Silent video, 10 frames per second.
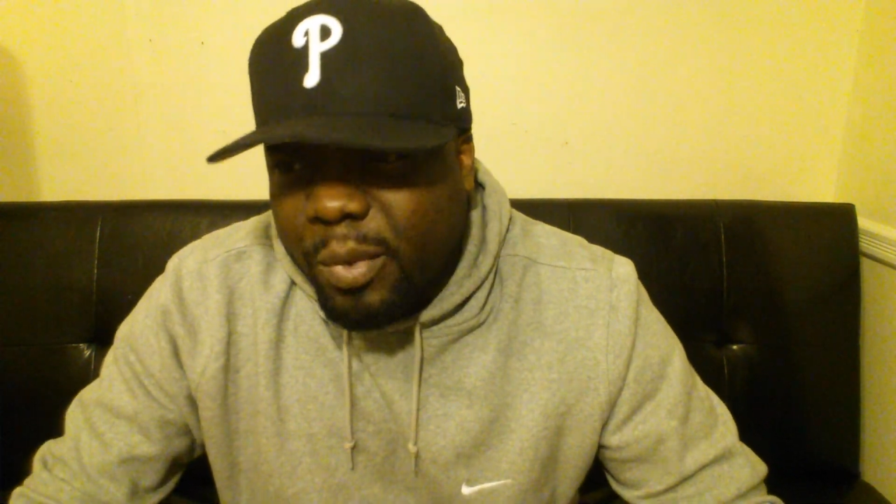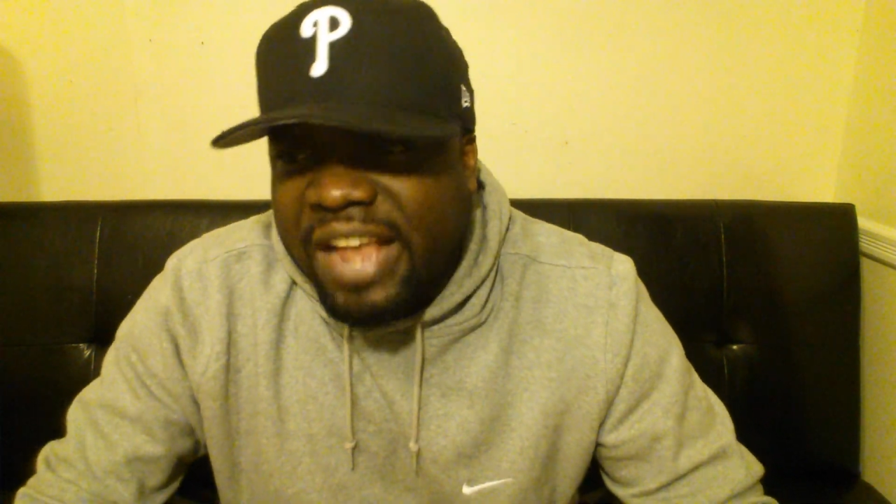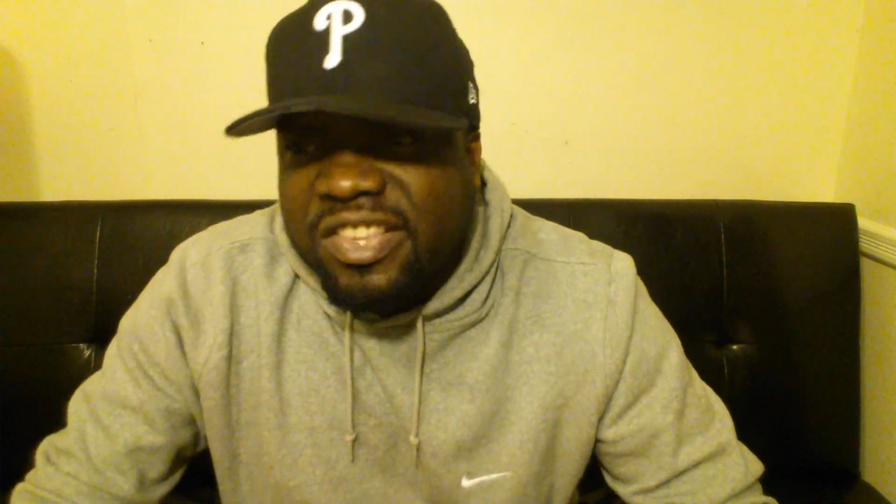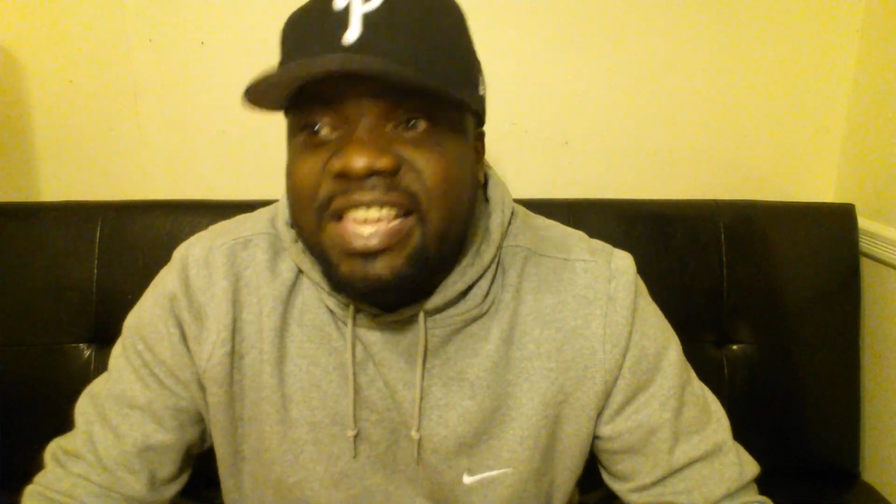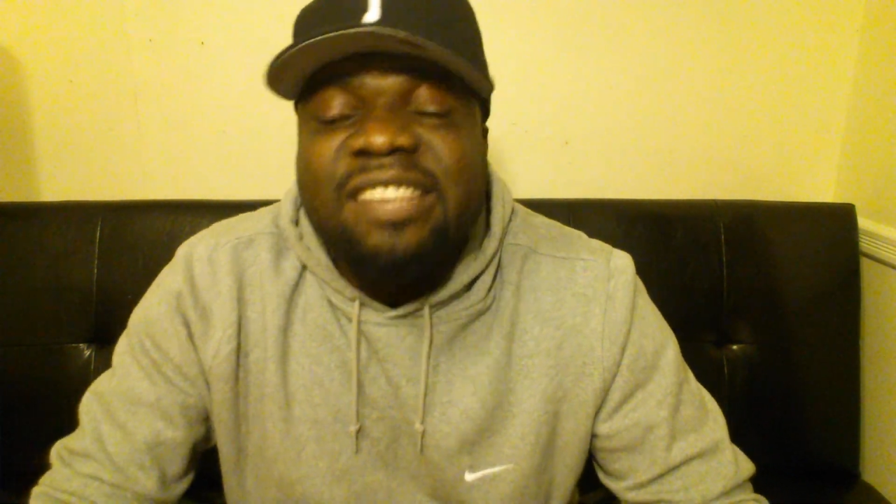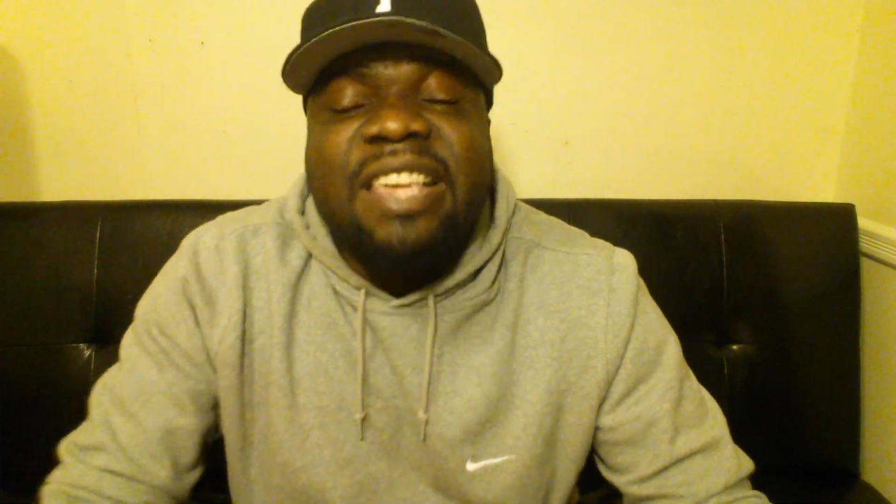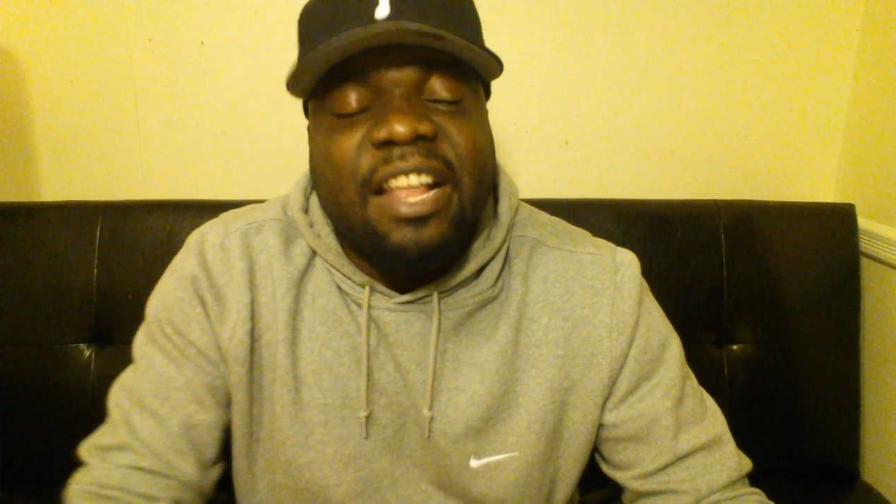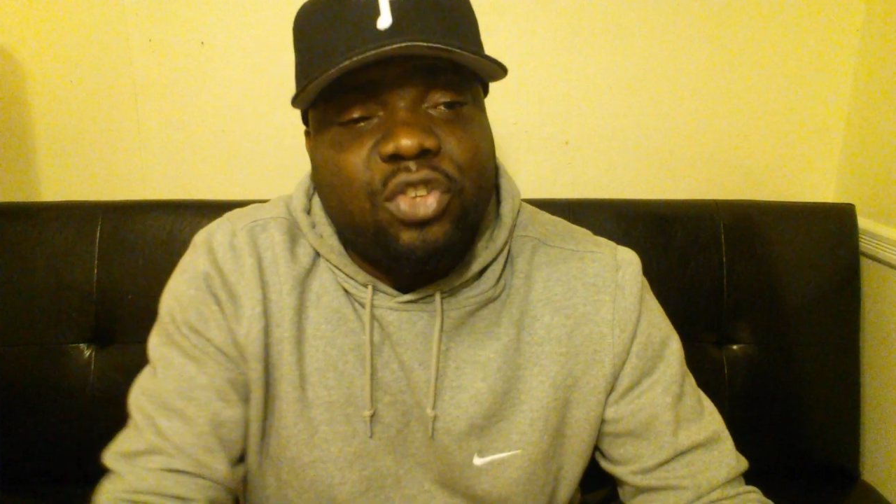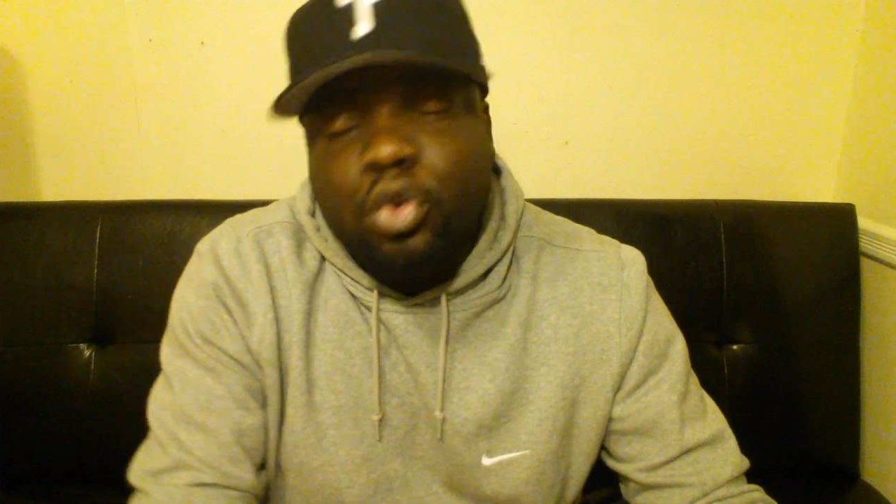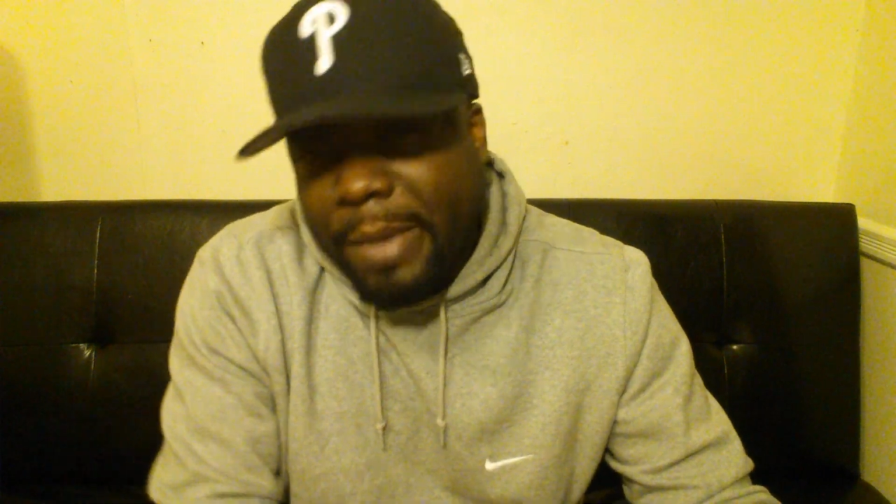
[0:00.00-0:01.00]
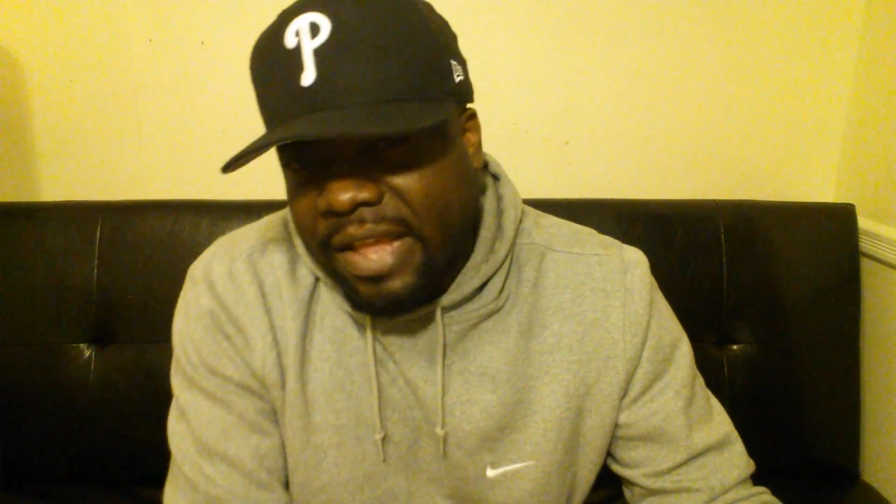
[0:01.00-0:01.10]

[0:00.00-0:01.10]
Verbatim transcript: where he's got two